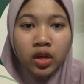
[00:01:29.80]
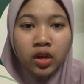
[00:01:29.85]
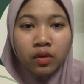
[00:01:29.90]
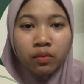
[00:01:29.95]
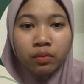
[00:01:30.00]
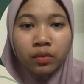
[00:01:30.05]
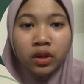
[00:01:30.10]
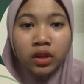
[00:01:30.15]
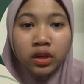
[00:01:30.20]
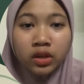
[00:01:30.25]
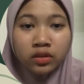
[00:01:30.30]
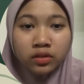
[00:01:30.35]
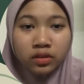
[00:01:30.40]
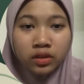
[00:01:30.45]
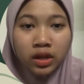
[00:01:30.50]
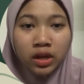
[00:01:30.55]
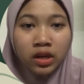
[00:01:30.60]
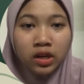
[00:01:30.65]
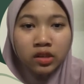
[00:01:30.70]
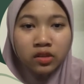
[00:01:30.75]
Make the
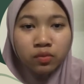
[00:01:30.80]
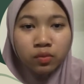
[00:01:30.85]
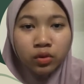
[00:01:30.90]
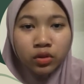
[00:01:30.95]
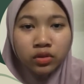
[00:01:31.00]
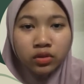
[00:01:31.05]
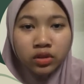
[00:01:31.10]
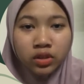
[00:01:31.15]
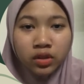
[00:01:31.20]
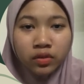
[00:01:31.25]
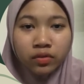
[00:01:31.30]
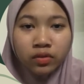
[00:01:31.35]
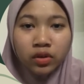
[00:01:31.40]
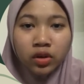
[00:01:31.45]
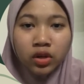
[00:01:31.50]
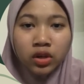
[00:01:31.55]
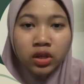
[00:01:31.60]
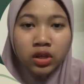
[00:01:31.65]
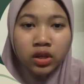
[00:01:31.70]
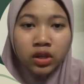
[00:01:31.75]
site responsive
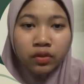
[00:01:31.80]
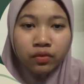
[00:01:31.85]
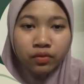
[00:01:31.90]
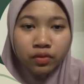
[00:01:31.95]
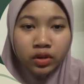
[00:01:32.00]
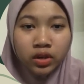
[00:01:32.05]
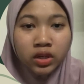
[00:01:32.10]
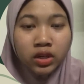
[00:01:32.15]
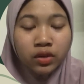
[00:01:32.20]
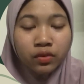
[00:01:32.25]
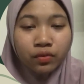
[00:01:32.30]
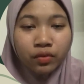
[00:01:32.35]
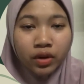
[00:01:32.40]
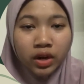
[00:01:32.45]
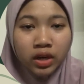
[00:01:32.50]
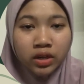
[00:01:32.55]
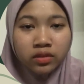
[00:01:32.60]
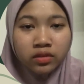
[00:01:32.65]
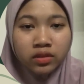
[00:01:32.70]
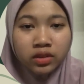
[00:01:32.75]
on different
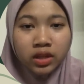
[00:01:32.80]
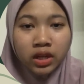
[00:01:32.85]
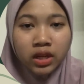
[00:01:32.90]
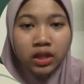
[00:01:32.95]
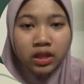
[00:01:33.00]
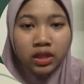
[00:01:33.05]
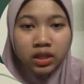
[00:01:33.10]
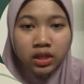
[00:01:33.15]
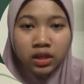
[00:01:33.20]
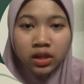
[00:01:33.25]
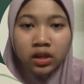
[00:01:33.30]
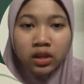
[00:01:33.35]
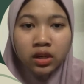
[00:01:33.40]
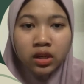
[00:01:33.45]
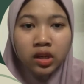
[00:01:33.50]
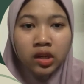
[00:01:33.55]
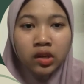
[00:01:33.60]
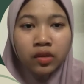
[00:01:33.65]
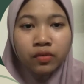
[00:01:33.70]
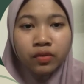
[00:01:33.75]
device. Title
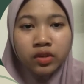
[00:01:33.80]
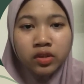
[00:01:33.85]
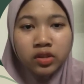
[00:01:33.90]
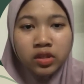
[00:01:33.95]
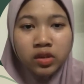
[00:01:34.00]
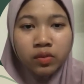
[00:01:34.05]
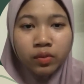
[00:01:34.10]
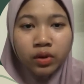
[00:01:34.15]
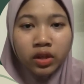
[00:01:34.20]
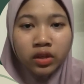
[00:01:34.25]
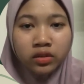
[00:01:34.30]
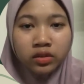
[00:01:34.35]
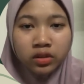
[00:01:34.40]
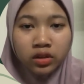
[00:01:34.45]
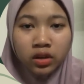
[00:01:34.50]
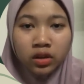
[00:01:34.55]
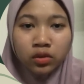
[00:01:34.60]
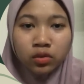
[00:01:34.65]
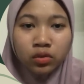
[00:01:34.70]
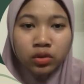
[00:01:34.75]
Visit
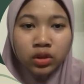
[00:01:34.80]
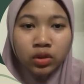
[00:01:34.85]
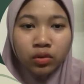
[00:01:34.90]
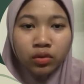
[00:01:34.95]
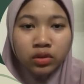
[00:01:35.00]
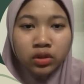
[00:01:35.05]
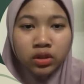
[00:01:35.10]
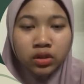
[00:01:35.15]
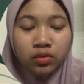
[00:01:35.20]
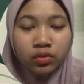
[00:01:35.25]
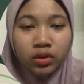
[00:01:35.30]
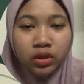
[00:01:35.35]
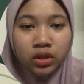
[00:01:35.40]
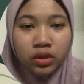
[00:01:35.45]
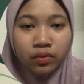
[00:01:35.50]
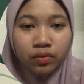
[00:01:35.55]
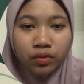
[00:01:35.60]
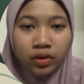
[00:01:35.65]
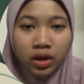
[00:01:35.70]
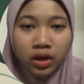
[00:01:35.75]
Malaysia
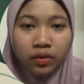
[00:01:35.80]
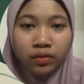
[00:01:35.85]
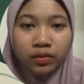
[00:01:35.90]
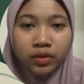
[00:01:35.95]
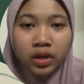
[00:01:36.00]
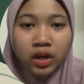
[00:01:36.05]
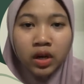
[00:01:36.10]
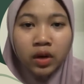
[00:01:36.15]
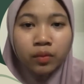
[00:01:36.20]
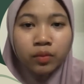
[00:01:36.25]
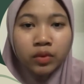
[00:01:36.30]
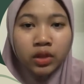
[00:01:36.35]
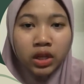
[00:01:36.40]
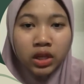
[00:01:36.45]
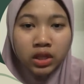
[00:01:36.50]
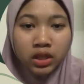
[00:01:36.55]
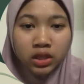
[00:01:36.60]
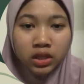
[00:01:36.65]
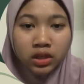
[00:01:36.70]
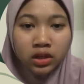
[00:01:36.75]
2025
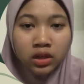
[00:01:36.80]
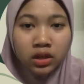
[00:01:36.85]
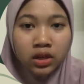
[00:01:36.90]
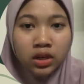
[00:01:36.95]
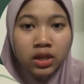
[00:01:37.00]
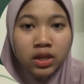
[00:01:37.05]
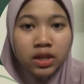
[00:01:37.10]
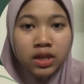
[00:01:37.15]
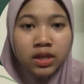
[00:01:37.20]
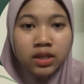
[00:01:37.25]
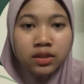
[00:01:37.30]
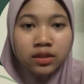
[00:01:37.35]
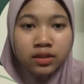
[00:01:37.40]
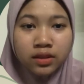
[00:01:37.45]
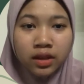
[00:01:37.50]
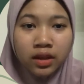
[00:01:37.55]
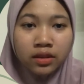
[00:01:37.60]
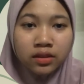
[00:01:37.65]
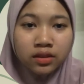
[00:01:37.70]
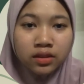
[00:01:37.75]
title.
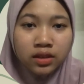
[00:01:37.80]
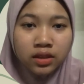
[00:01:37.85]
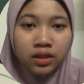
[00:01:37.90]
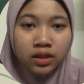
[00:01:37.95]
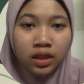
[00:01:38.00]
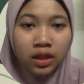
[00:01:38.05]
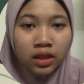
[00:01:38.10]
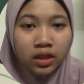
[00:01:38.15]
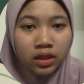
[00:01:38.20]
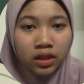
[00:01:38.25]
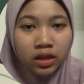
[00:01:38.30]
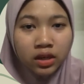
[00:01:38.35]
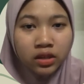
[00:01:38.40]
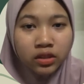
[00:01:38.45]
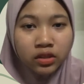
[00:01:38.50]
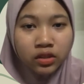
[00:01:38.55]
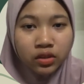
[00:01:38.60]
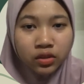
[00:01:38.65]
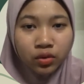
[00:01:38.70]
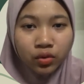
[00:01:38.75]
Sets the title
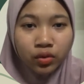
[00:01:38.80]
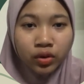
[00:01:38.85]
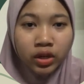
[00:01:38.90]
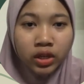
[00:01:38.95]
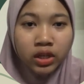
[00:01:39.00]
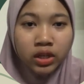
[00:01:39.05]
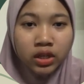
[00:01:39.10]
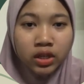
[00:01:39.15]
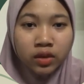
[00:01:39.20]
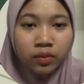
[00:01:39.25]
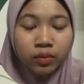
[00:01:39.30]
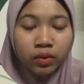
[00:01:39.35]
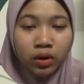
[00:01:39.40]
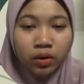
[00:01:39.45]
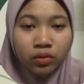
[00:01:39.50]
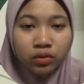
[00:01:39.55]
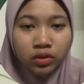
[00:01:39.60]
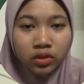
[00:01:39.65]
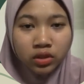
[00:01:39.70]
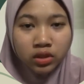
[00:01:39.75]
show in the
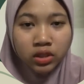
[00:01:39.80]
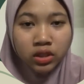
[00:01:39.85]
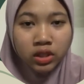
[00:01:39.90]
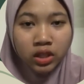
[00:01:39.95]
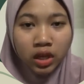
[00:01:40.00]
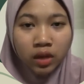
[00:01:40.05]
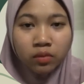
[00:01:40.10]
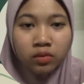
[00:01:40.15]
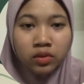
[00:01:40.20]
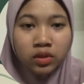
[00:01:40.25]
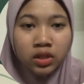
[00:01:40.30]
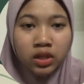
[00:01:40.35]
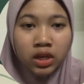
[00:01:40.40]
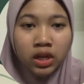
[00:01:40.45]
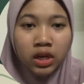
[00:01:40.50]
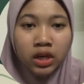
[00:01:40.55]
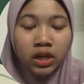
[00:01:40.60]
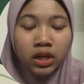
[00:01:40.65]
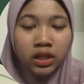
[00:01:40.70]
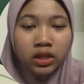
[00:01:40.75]
browser tabs.
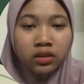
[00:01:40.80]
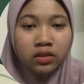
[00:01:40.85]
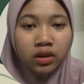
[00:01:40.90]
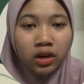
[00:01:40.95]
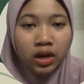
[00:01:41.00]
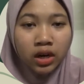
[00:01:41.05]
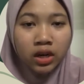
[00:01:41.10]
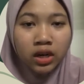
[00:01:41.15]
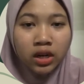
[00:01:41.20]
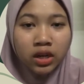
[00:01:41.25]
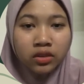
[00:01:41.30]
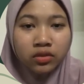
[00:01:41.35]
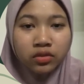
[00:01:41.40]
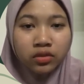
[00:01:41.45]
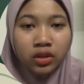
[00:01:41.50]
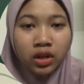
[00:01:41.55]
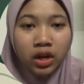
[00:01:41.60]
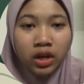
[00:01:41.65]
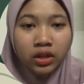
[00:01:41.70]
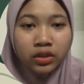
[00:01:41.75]
Link rel as
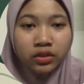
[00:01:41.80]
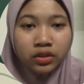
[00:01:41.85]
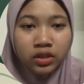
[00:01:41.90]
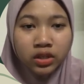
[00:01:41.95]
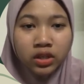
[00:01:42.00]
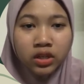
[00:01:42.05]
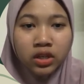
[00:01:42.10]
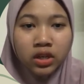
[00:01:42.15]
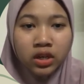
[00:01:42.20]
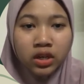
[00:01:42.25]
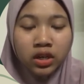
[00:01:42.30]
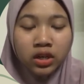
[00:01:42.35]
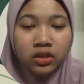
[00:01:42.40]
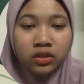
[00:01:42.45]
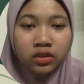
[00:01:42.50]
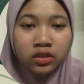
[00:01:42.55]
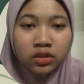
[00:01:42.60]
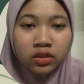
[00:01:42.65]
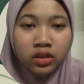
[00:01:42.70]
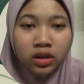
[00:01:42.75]
style sheet
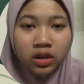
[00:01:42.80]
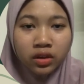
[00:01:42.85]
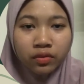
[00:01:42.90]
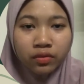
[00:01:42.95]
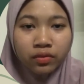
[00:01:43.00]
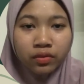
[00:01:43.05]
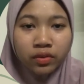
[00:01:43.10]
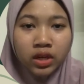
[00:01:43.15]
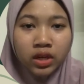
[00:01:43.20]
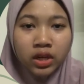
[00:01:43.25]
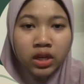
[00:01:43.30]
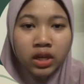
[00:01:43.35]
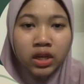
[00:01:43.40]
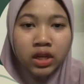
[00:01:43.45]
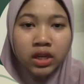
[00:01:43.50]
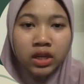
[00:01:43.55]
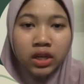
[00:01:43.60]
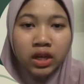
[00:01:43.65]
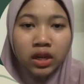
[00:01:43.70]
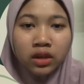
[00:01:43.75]
href
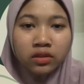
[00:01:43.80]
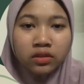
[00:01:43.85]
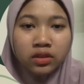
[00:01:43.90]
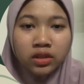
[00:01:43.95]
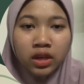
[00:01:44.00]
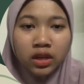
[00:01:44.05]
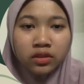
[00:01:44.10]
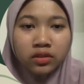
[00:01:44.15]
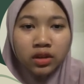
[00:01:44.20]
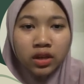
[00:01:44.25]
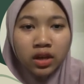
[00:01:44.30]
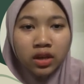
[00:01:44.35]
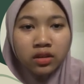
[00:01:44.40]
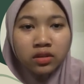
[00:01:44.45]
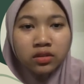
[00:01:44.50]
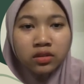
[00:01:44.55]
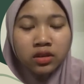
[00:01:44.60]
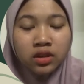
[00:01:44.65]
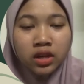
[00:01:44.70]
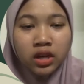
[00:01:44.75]
index
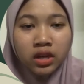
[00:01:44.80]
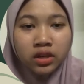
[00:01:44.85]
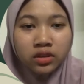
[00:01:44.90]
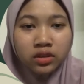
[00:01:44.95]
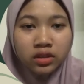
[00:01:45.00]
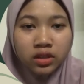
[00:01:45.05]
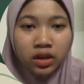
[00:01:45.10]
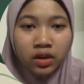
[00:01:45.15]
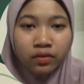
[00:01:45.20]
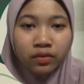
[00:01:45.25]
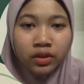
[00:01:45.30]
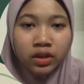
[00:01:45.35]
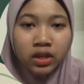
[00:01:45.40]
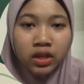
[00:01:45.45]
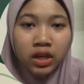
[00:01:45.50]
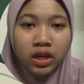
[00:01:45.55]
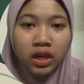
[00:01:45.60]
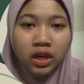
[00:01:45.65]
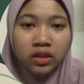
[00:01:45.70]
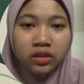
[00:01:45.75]
CSS href
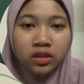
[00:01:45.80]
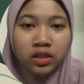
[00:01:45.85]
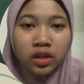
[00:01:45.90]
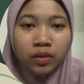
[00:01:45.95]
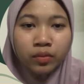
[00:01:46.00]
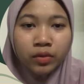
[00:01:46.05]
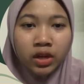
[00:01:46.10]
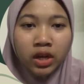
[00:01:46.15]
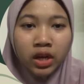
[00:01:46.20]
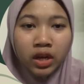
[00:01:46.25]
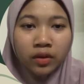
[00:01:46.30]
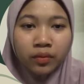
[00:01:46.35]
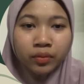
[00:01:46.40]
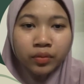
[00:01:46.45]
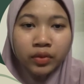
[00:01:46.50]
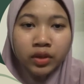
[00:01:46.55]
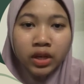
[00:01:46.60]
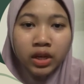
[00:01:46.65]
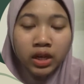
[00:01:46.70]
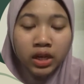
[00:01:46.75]
index HTML.
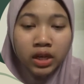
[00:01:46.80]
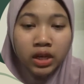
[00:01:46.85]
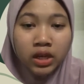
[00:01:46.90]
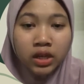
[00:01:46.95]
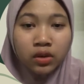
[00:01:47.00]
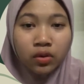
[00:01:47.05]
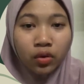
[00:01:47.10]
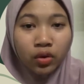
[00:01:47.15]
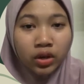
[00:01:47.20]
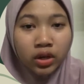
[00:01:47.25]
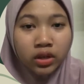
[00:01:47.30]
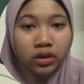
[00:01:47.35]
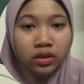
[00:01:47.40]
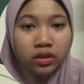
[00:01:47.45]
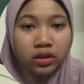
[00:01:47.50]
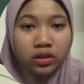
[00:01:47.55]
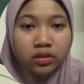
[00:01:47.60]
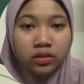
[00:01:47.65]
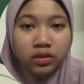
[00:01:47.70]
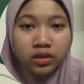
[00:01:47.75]
Incorrect
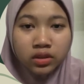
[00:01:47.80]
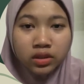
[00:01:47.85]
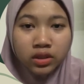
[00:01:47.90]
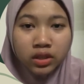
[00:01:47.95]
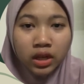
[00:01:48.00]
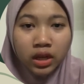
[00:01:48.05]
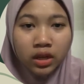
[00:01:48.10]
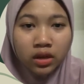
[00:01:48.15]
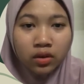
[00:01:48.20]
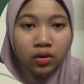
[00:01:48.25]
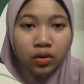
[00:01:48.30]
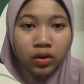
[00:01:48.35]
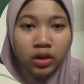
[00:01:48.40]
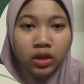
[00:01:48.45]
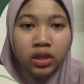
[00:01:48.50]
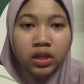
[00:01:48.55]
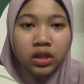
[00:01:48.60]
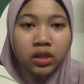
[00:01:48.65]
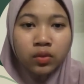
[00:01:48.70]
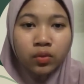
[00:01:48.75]
syntax,
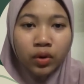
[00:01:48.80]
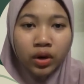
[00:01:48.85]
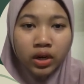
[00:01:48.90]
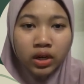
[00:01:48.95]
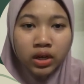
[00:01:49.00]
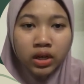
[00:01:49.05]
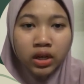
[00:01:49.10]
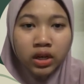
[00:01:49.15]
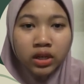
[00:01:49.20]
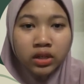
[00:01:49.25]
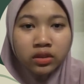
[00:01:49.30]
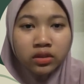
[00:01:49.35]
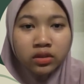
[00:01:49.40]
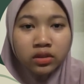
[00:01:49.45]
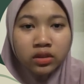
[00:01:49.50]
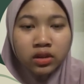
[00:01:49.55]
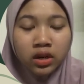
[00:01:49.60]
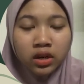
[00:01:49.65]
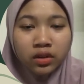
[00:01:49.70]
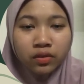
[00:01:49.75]
only one
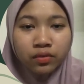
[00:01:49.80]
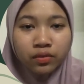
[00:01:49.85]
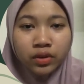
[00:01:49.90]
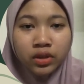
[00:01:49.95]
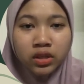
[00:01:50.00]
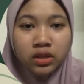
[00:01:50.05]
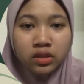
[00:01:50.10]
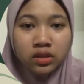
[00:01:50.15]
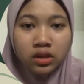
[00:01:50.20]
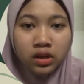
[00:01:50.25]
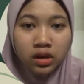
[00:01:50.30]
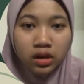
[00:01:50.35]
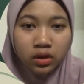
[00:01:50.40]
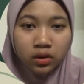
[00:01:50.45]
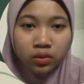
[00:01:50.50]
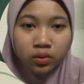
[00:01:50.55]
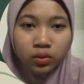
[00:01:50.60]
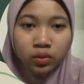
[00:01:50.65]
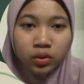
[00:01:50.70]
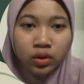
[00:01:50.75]
href is
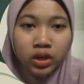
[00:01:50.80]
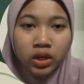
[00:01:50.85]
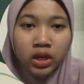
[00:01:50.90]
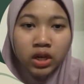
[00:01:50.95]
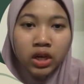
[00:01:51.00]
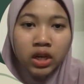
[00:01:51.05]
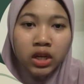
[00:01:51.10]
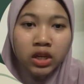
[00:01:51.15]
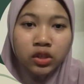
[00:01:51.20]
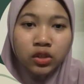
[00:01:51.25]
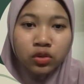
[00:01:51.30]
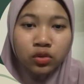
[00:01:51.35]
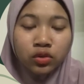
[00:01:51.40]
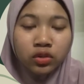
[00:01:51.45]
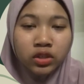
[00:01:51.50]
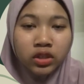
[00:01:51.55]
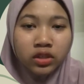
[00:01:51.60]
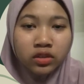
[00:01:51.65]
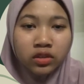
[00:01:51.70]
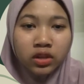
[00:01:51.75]
allowed. It should
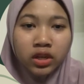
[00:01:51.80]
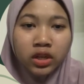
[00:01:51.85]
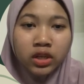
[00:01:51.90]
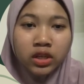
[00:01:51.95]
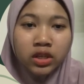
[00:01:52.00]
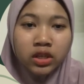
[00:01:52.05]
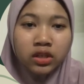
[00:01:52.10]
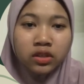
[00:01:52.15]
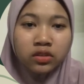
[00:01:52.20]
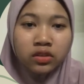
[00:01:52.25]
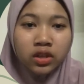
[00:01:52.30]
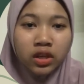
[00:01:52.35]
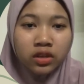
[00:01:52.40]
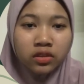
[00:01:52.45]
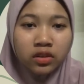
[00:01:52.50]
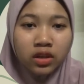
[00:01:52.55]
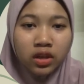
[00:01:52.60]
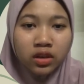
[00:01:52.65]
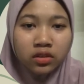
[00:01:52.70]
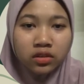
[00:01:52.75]
just link the
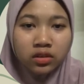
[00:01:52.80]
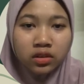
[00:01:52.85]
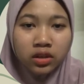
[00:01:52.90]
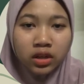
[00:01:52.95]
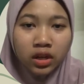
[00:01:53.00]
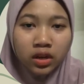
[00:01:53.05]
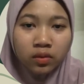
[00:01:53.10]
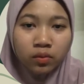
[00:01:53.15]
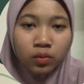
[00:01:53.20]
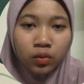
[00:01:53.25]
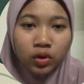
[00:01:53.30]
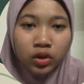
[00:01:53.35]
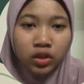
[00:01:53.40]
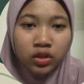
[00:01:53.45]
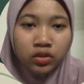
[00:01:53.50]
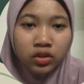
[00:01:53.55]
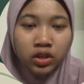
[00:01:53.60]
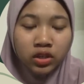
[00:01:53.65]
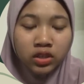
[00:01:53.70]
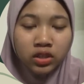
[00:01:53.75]
CSS, then body
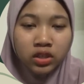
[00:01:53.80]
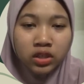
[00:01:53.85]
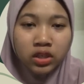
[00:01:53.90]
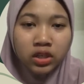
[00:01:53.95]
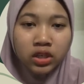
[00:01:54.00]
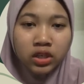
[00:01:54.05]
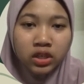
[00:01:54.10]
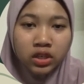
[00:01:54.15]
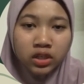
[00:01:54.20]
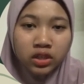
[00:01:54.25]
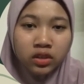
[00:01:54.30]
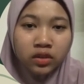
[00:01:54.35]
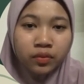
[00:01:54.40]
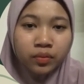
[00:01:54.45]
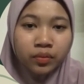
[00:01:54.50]
section header.